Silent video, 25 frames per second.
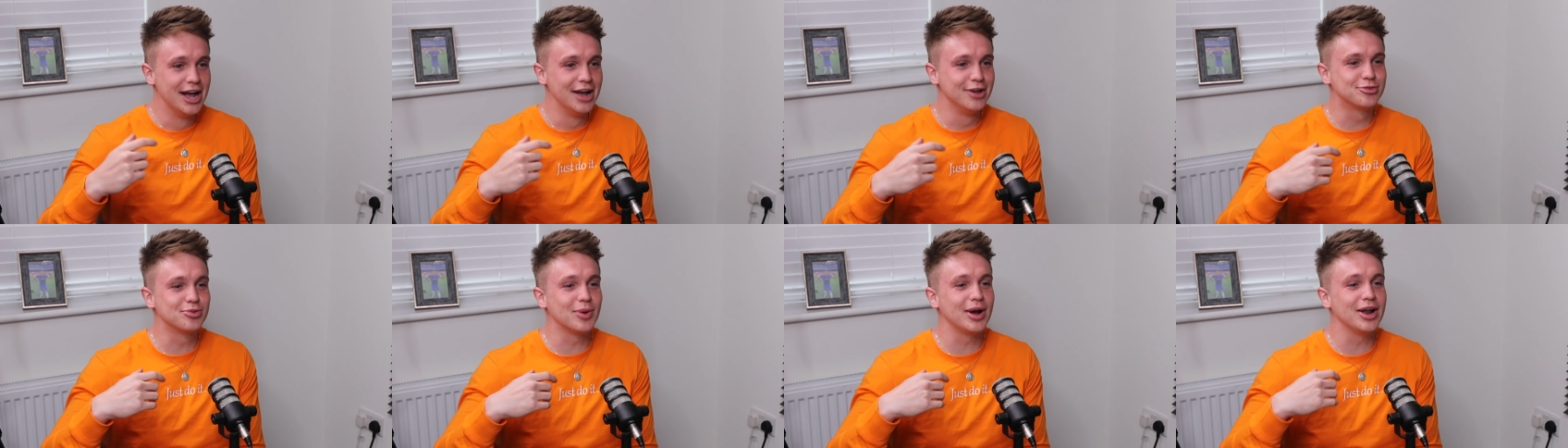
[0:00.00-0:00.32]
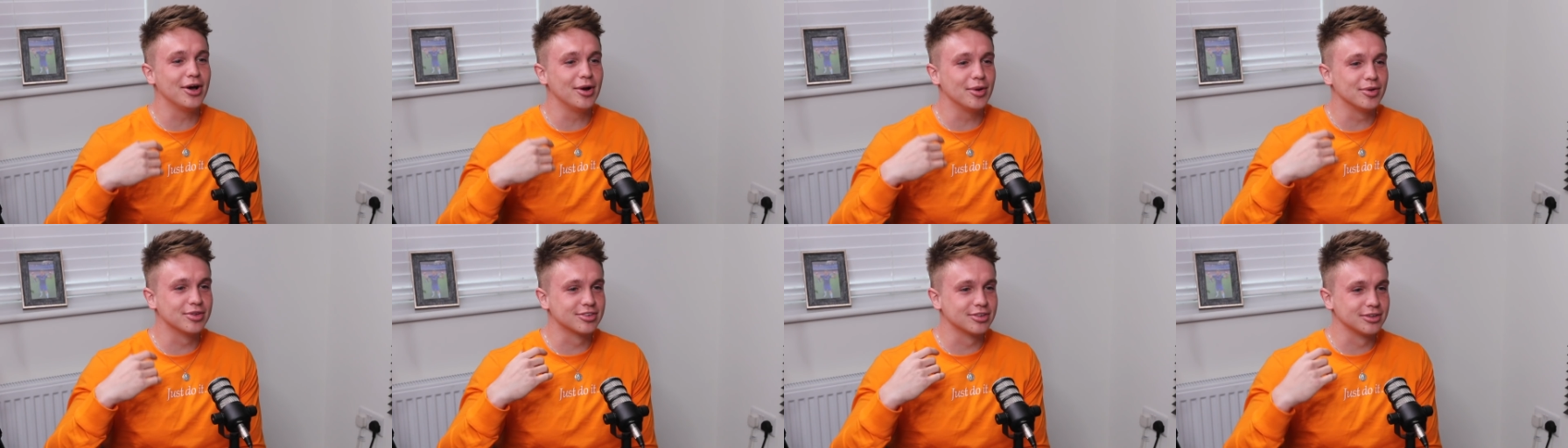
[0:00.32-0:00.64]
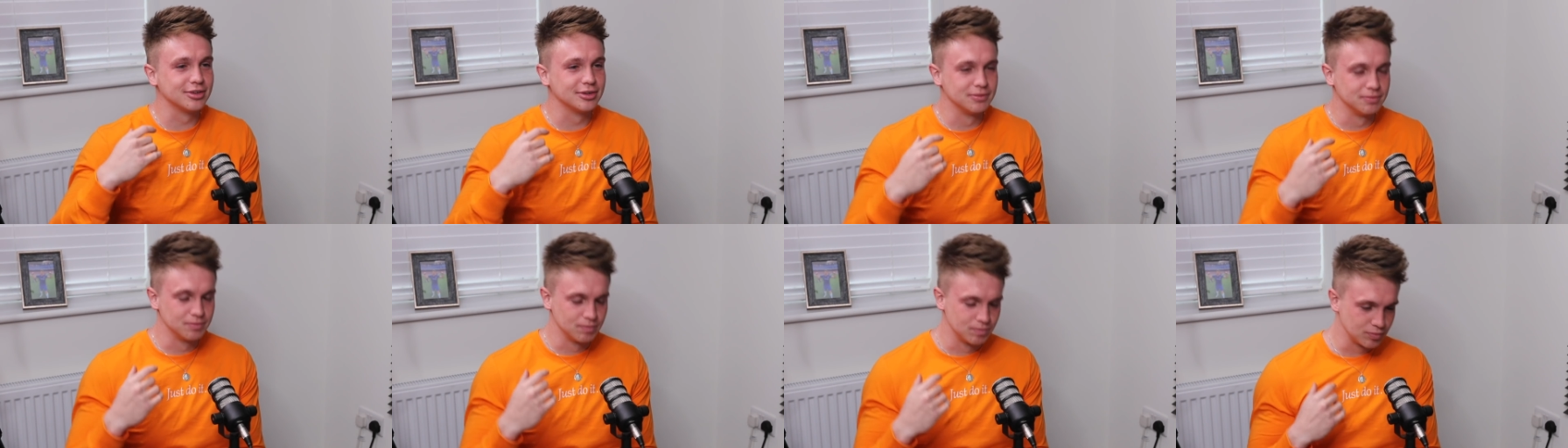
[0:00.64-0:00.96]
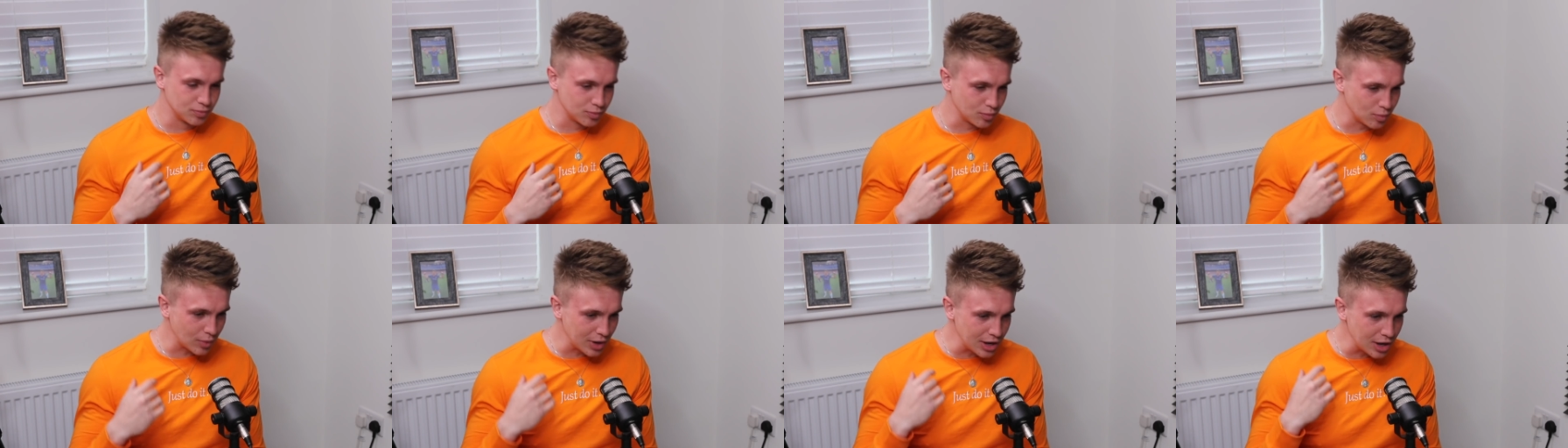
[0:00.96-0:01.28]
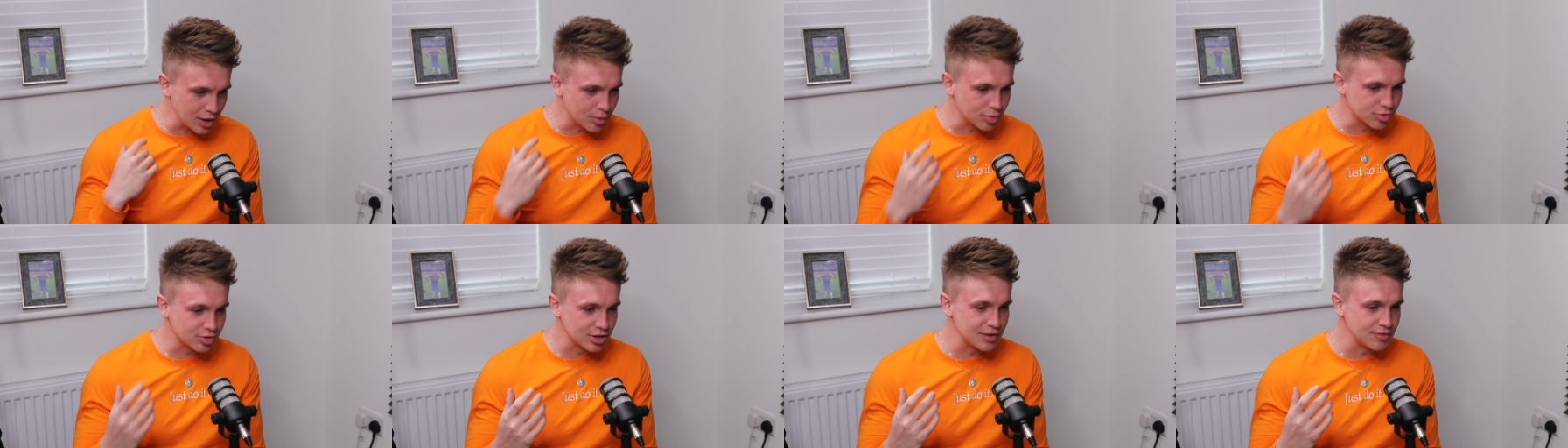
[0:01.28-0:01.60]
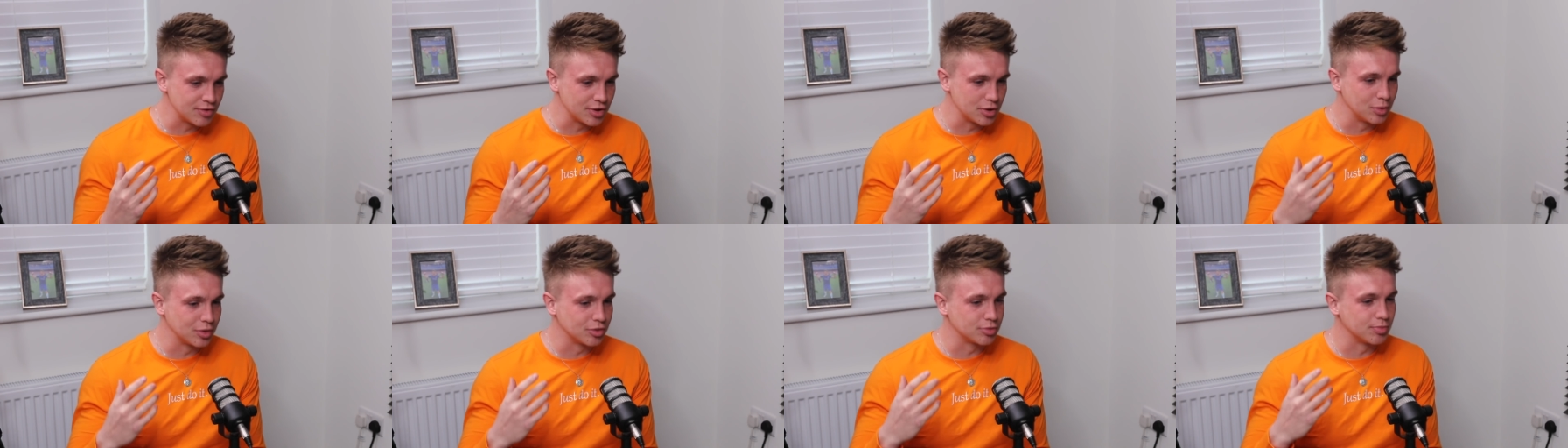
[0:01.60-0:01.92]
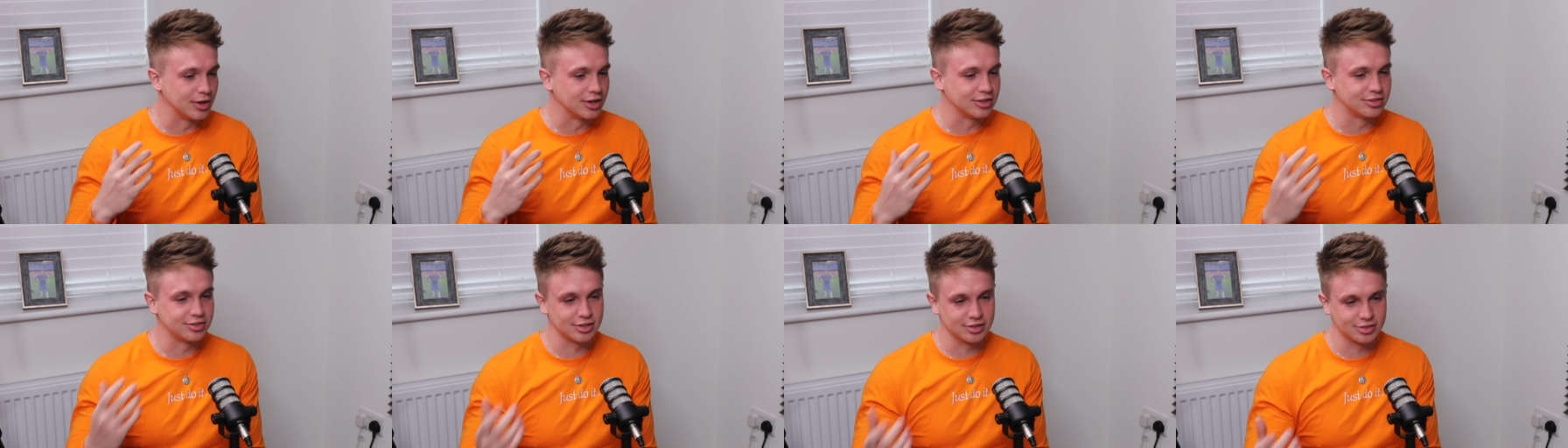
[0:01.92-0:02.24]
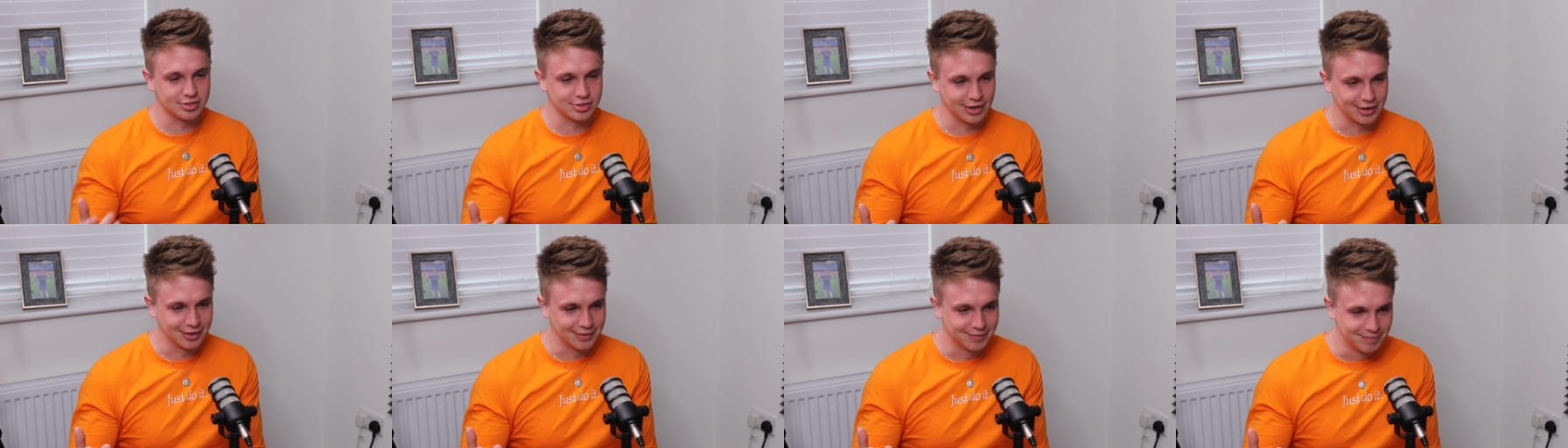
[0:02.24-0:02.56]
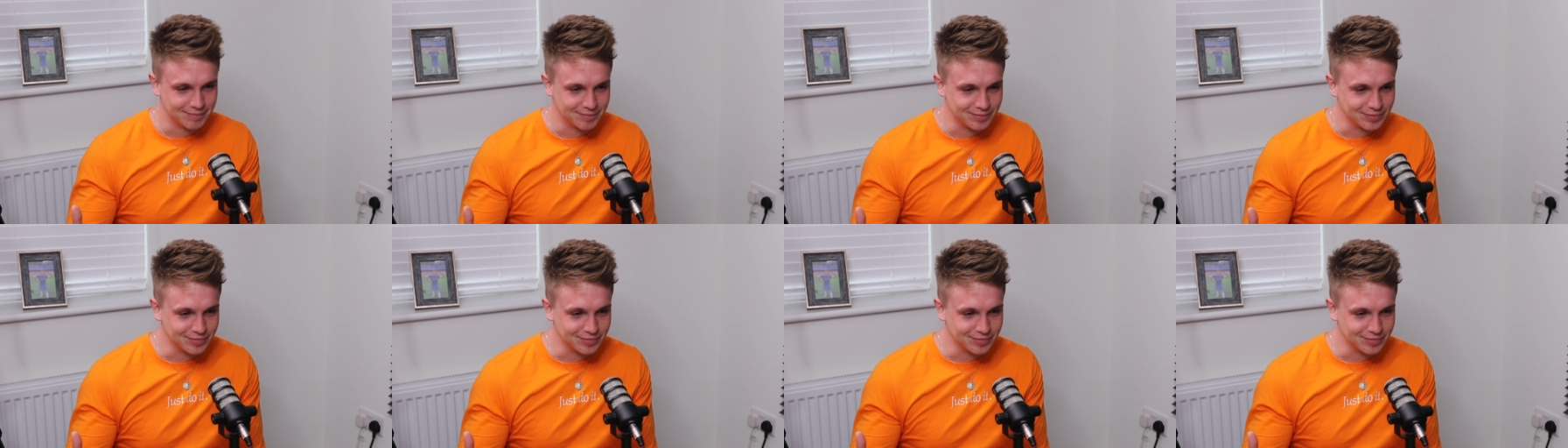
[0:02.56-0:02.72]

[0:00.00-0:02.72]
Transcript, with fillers: one. It's when I was. You had one. When I was living with my sister.